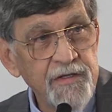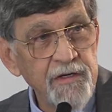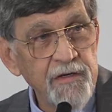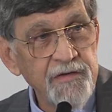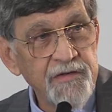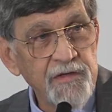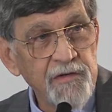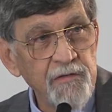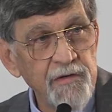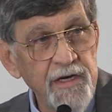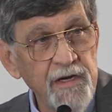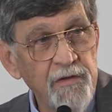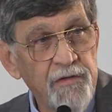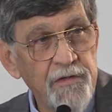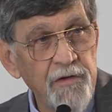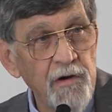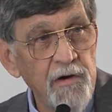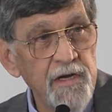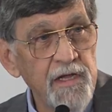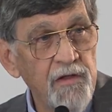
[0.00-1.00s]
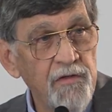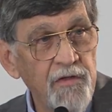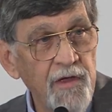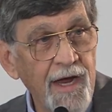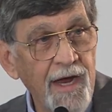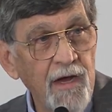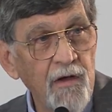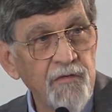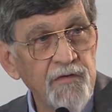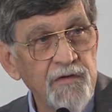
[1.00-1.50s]
year screened
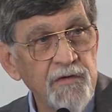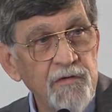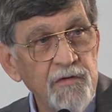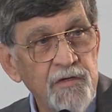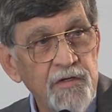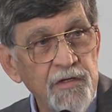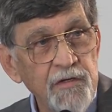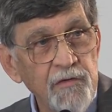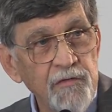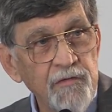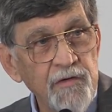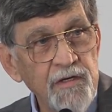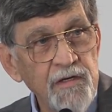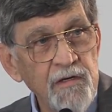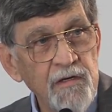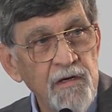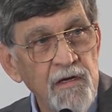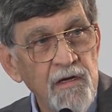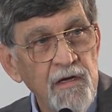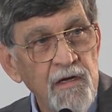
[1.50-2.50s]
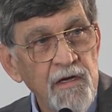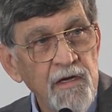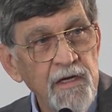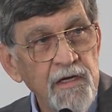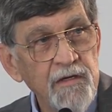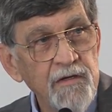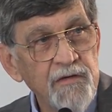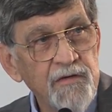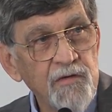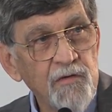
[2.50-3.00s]
30,000 children
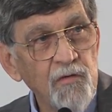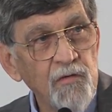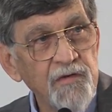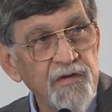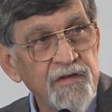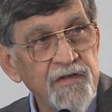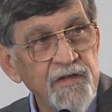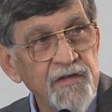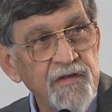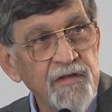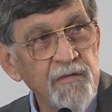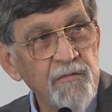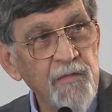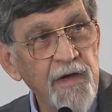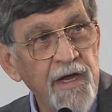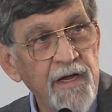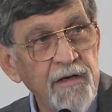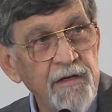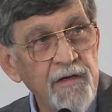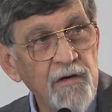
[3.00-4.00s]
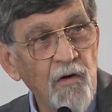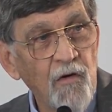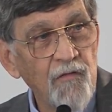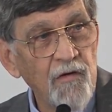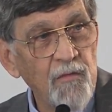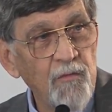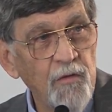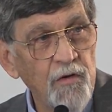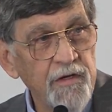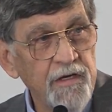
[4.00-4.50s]
in the school system and did over
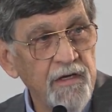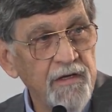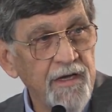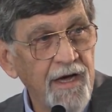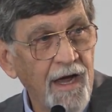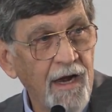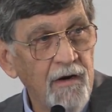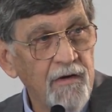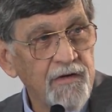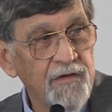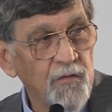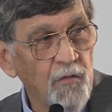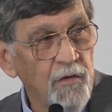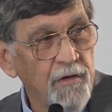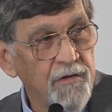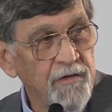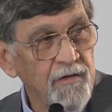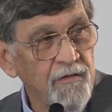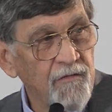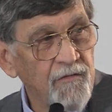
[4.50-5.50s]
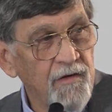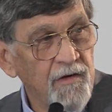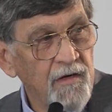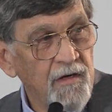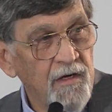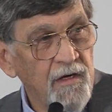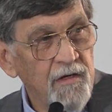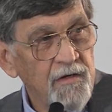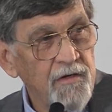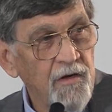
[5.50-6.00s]
a million dollars worth of
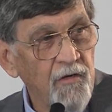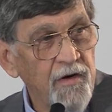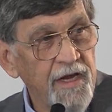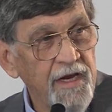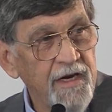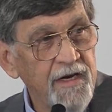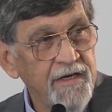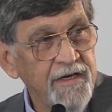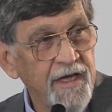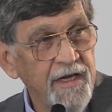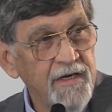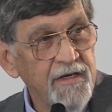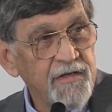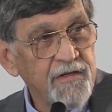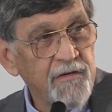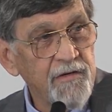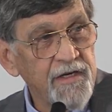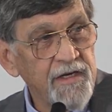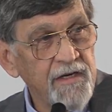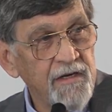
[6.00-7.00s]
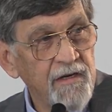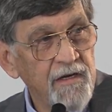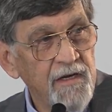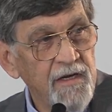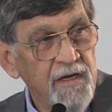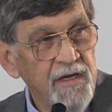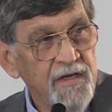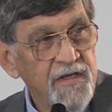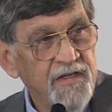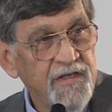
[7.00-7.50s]
donated dentistry.
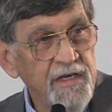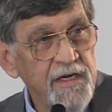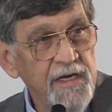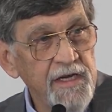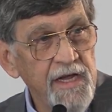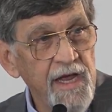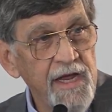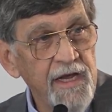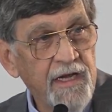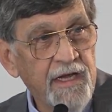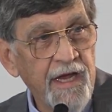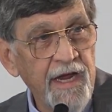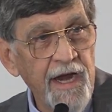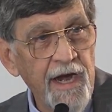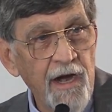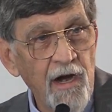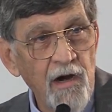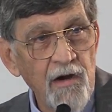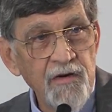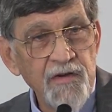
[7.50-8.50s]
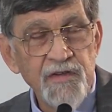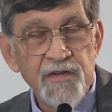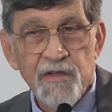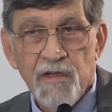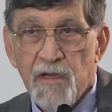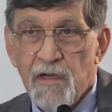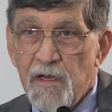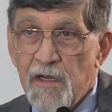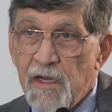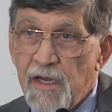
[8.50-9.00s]
CDA Cares
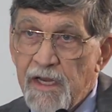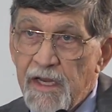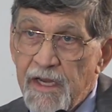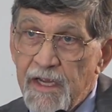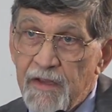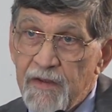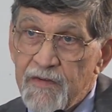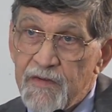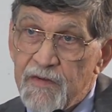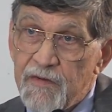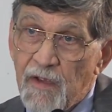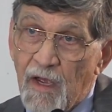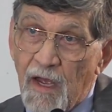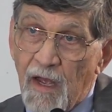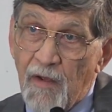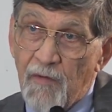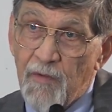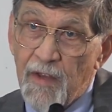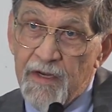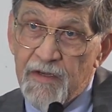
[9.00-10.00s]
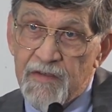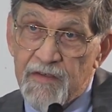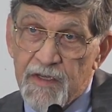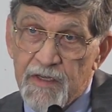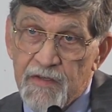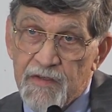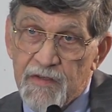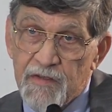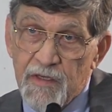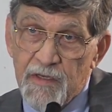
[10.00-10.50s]
is, uh,
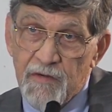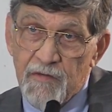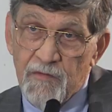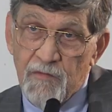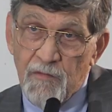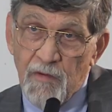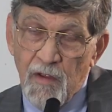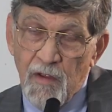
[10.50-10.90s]
exists in